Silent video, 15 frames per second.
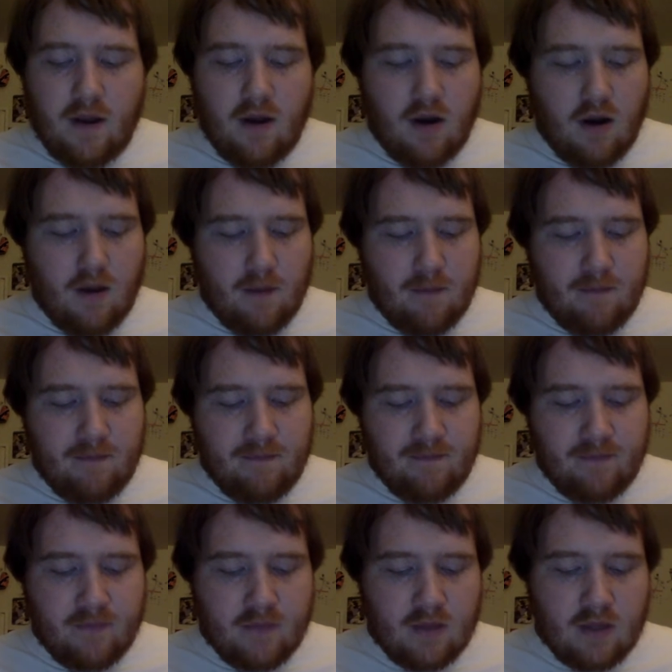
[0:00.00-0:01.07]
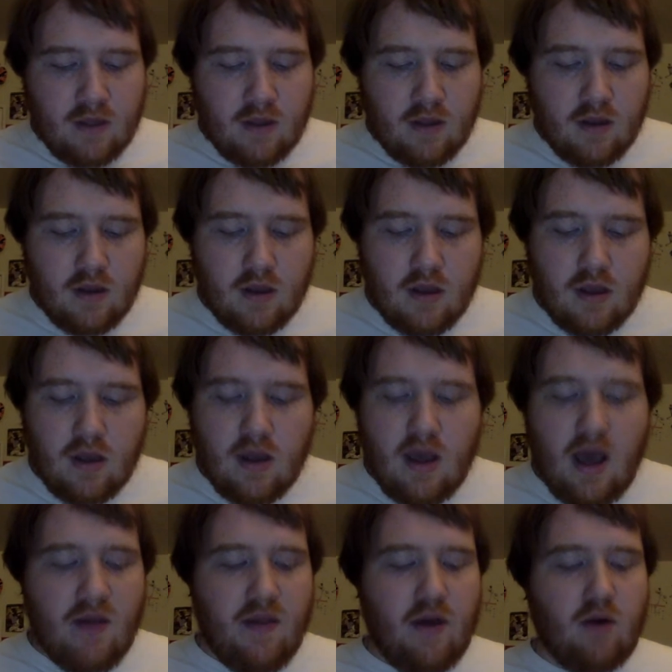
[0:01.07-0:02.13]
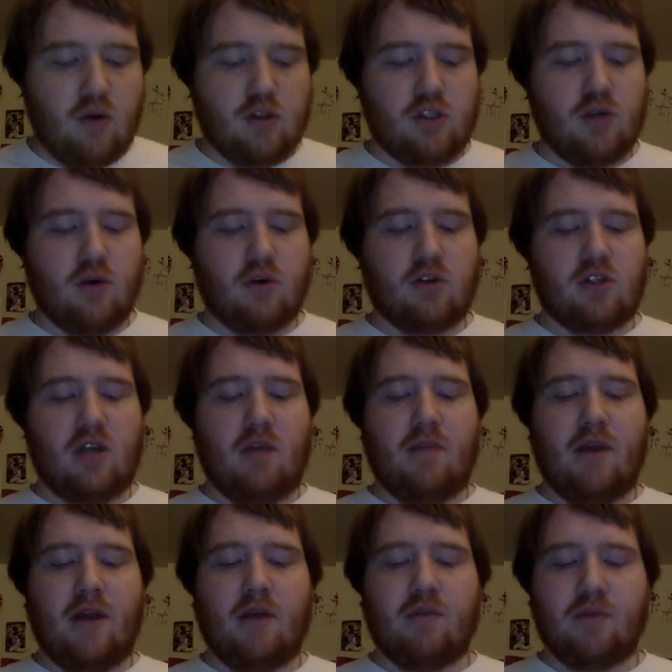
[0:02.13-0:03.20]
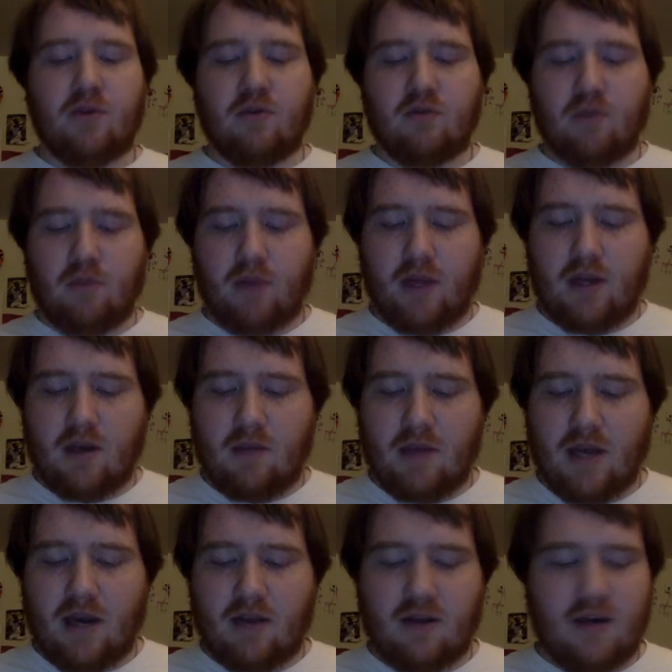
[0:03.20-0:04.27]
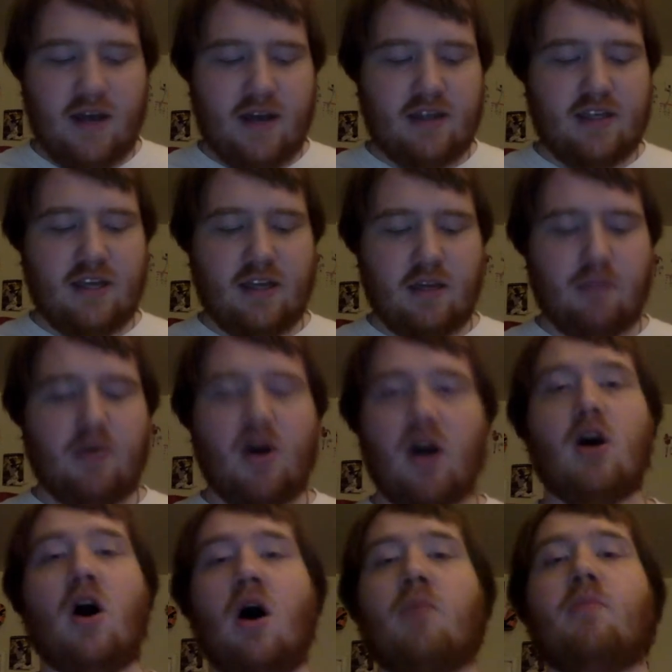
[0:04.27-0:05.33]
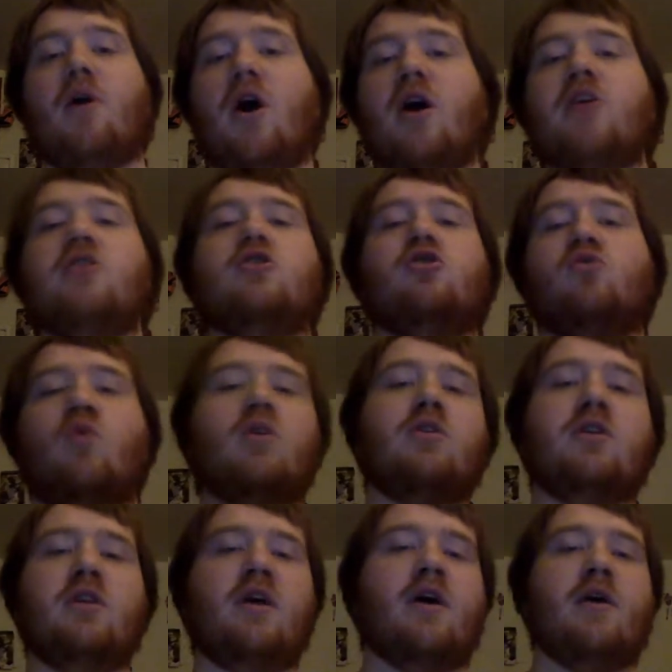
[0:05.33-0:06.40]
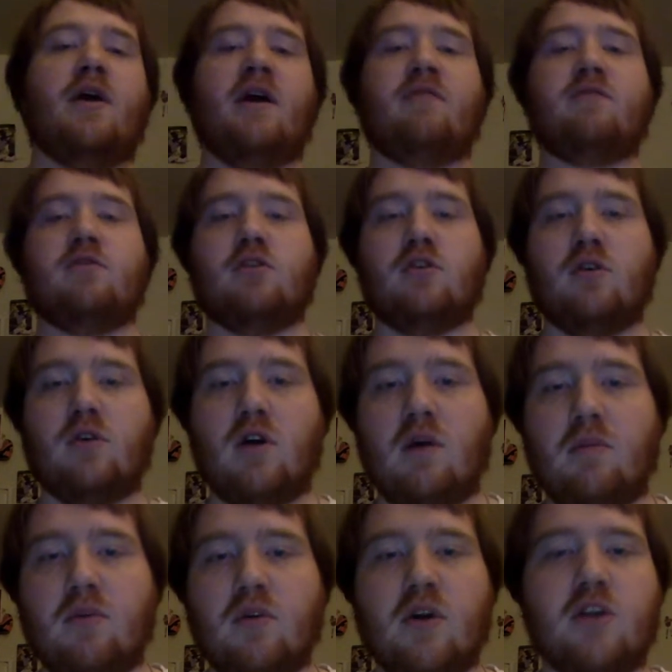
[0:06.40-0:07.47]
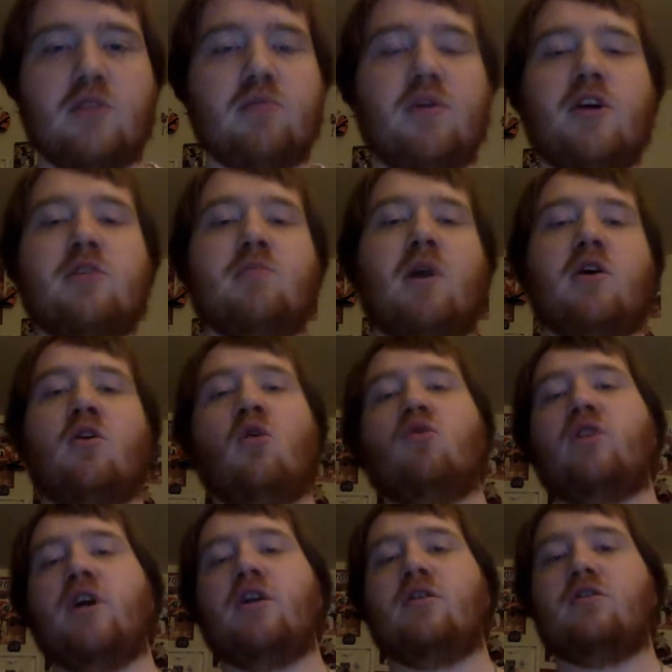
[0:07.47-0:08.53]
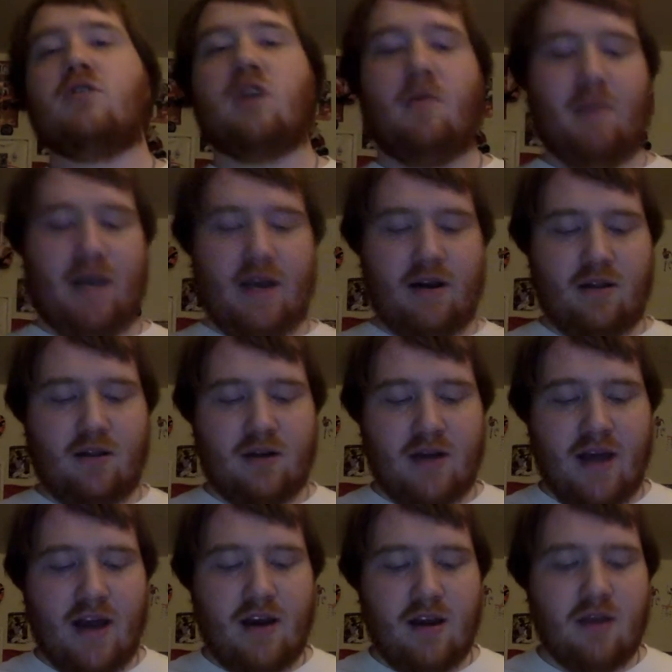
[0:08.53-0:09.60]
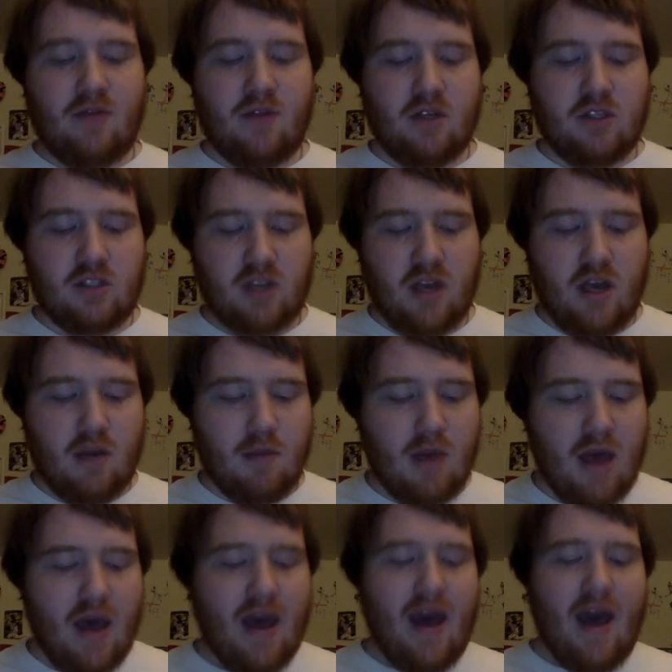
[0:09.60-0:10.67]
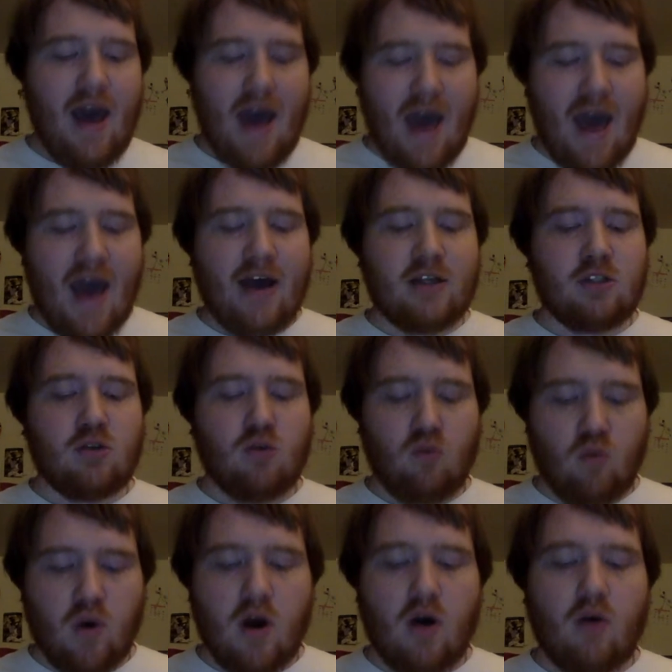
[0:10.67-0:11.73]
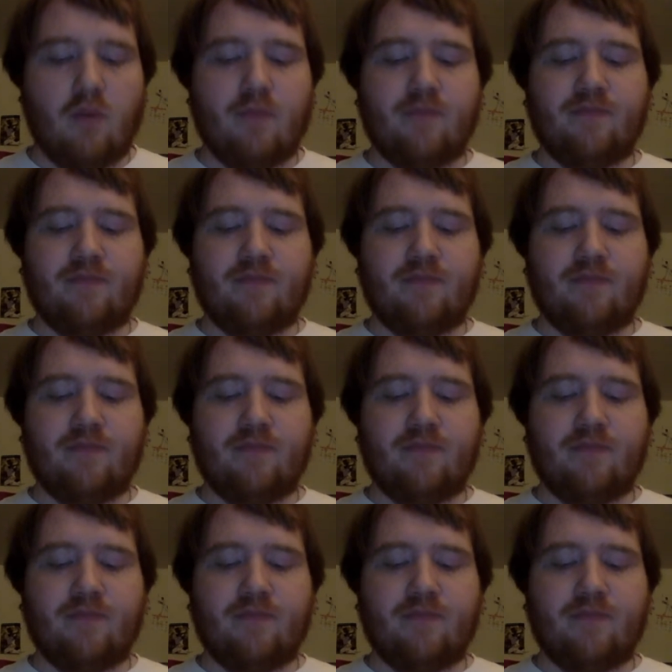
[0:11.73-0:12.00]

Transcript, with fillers: Um, and then also Ersson made a beautiful play coming out of the net to get the puck up ice shortly thereafter, so a couple nice plays by goaltenders coming out of the net in this game as well.